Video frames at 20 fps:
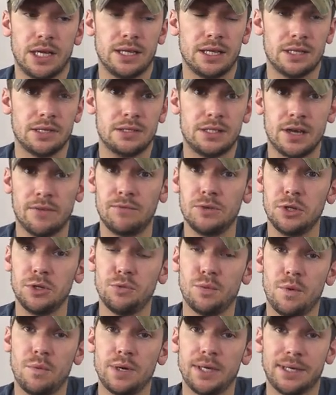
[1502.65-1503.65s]
And that's definitely
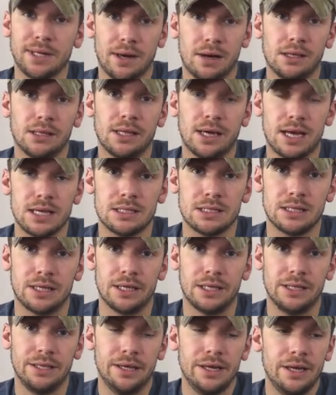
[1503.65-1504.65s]
what we got last
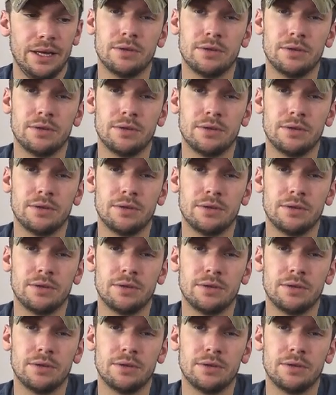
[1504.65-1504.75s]
night.